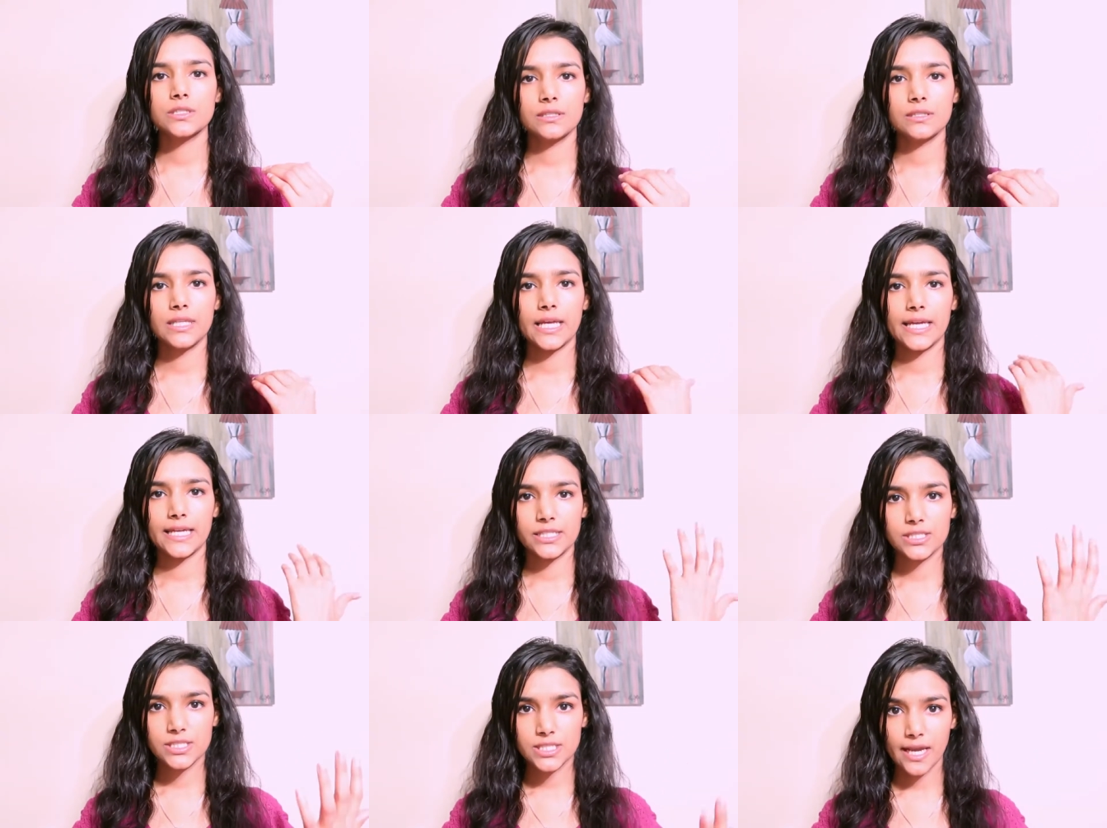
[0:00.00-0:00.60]

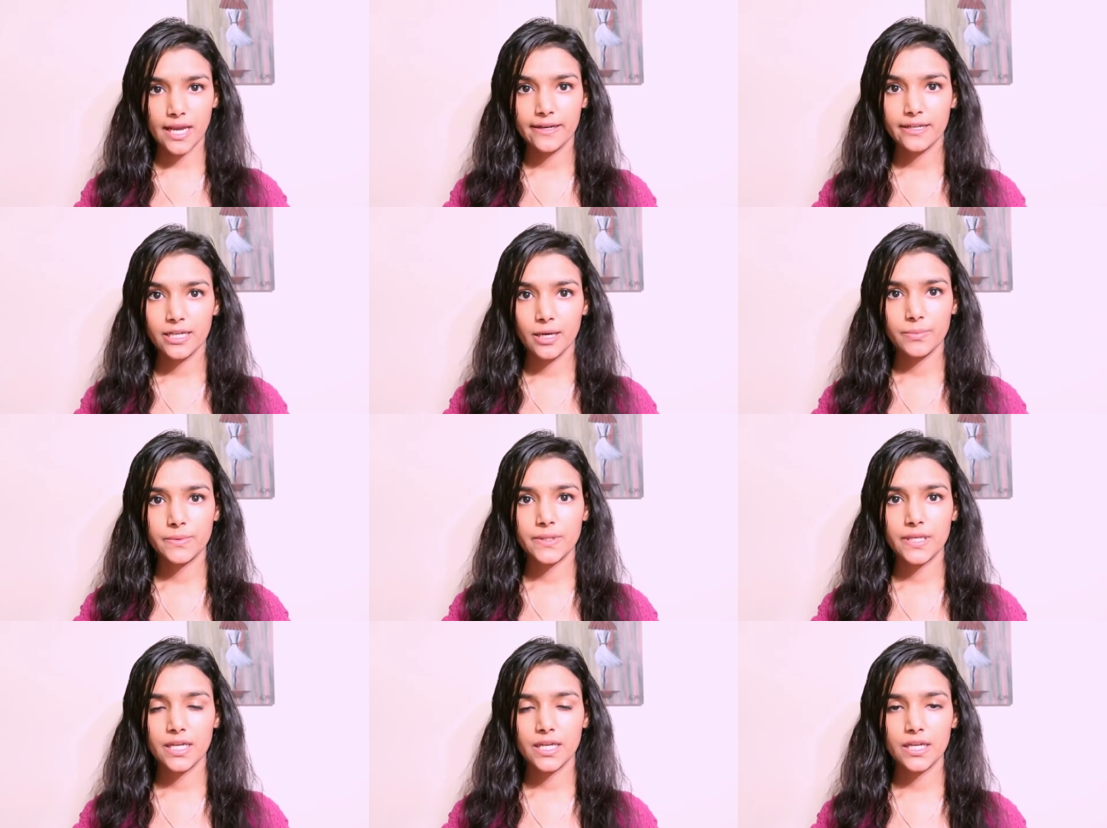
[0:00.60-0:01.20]
like sign
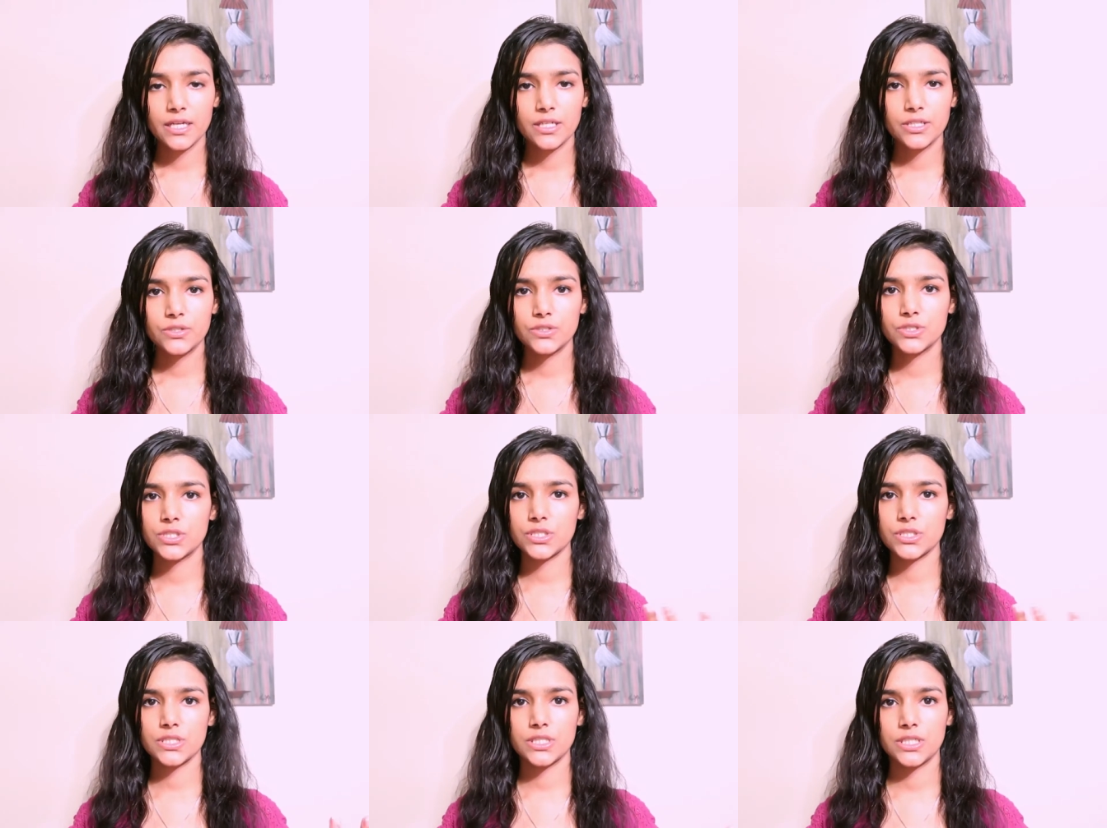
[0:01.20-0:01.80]
up there
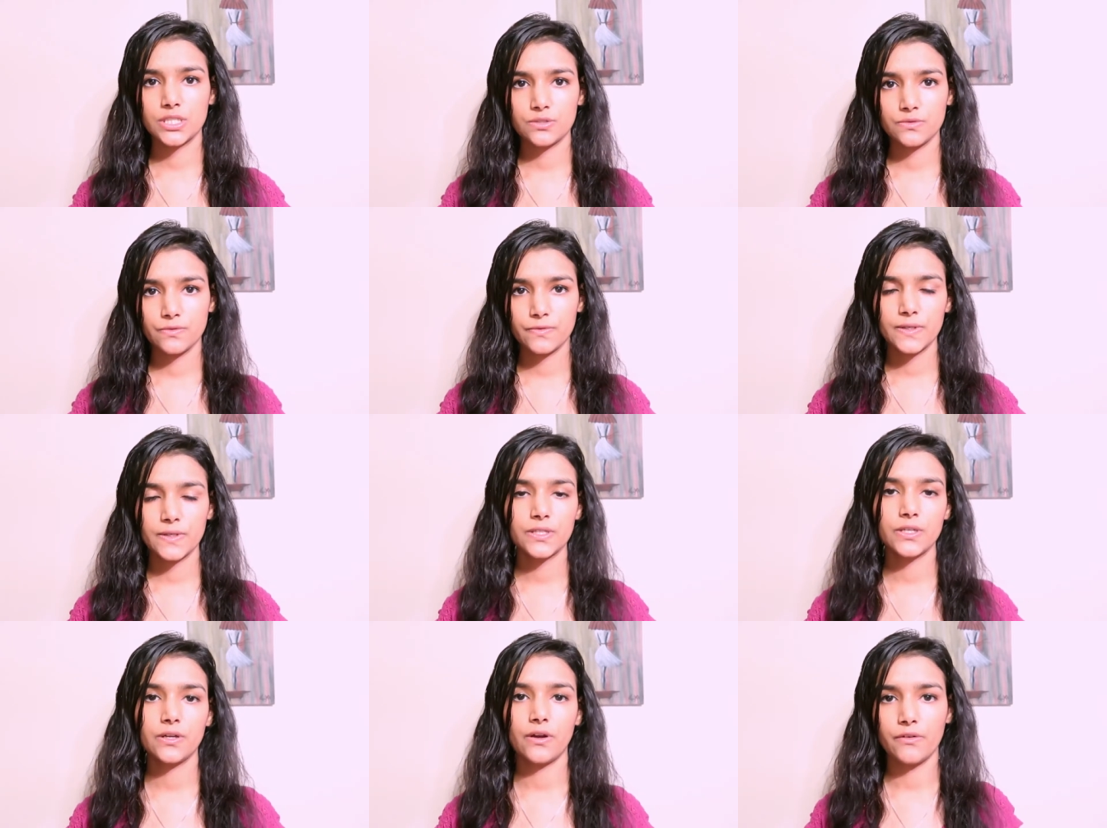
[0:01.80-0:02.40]
you just need to
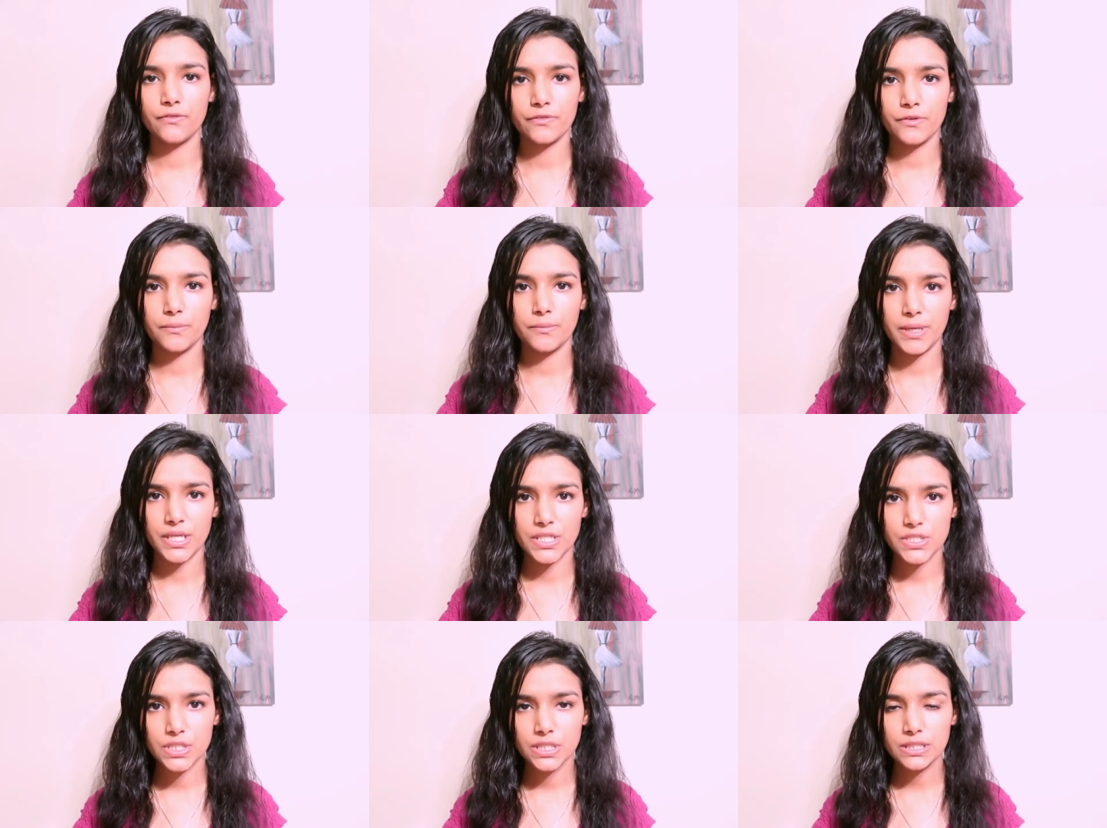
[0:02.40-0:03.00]
fill your
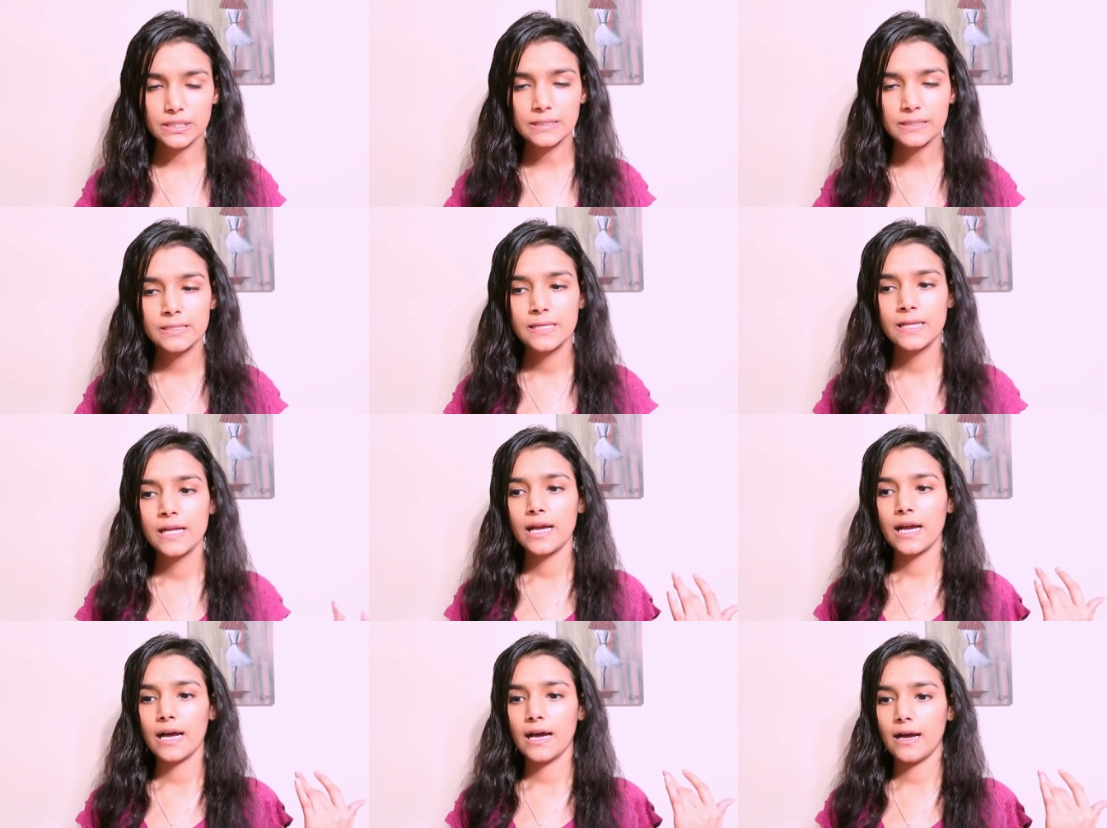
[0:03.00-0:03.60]
information
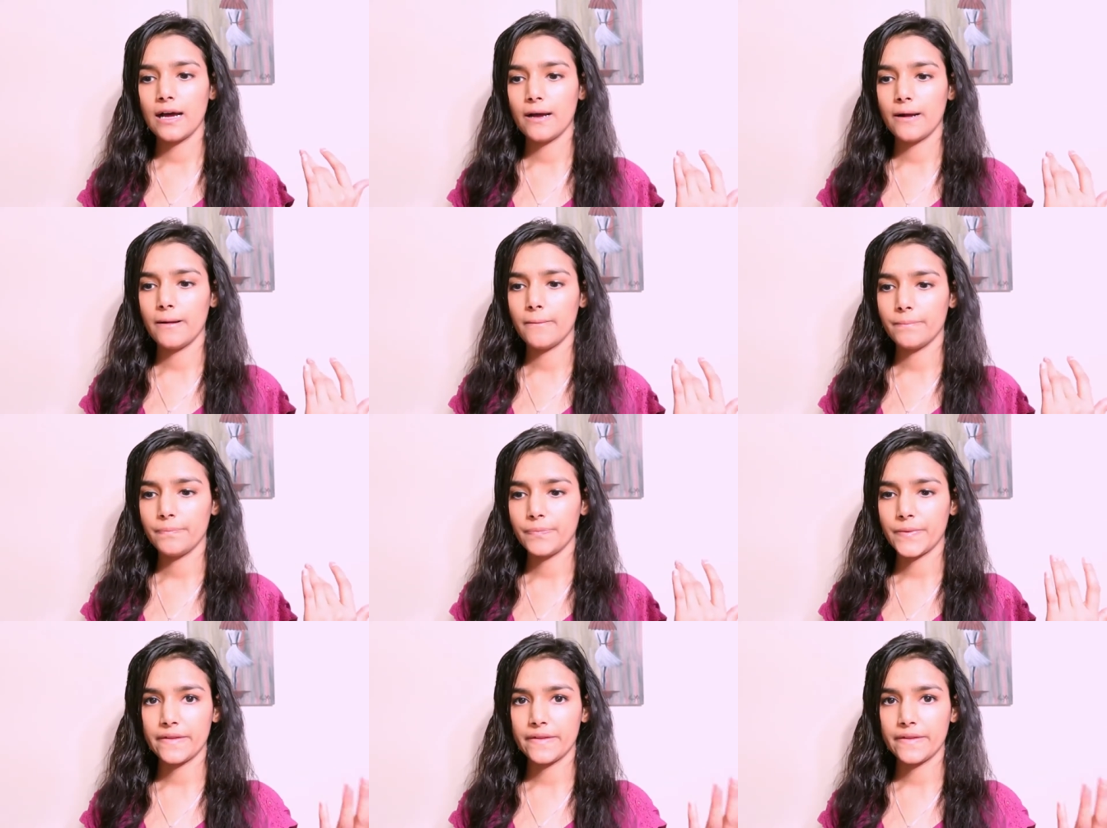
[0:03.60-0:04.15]
um,